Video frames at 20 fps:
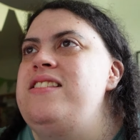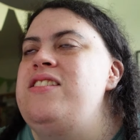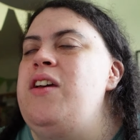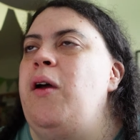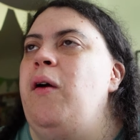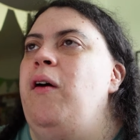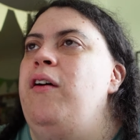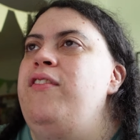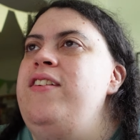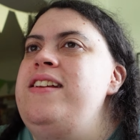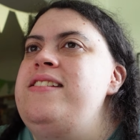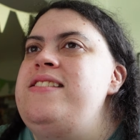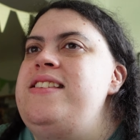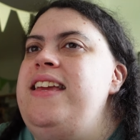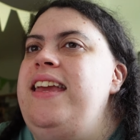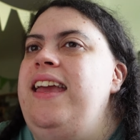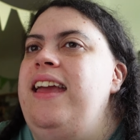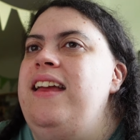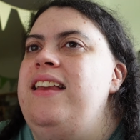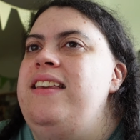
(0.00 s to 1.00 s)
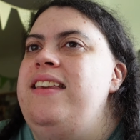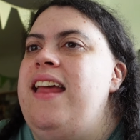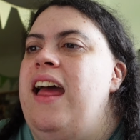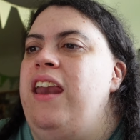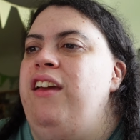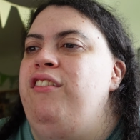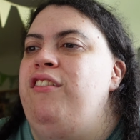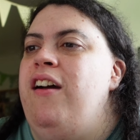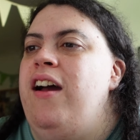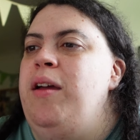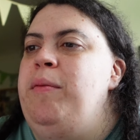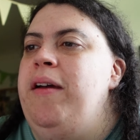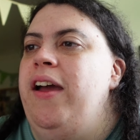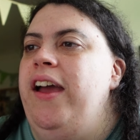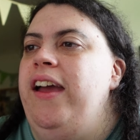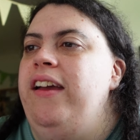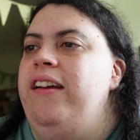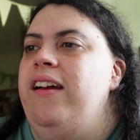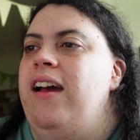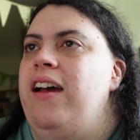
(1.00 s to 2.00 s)
So obviously in
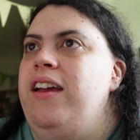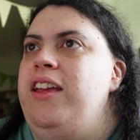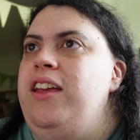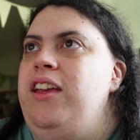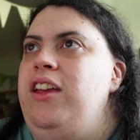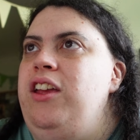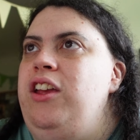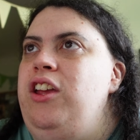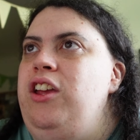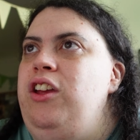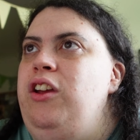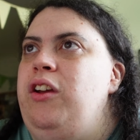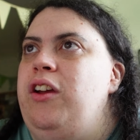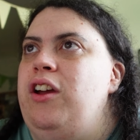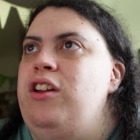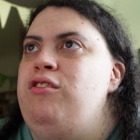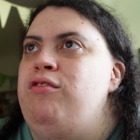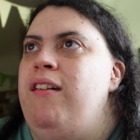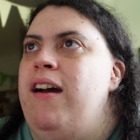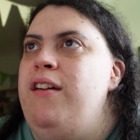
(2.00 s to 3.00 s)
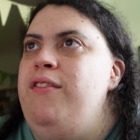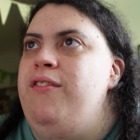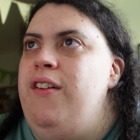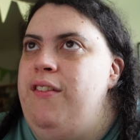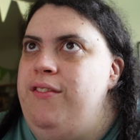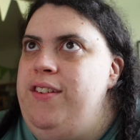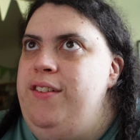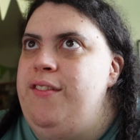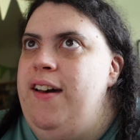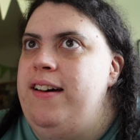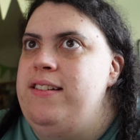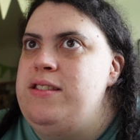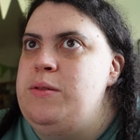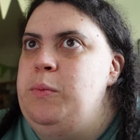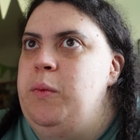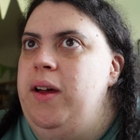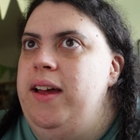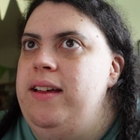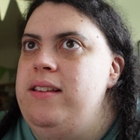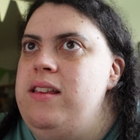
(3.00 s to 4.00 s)
NaNoWriMo, you could write
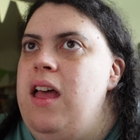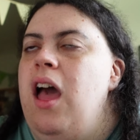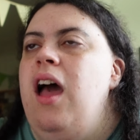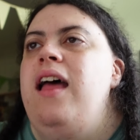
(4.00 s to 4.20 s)
50,000 words.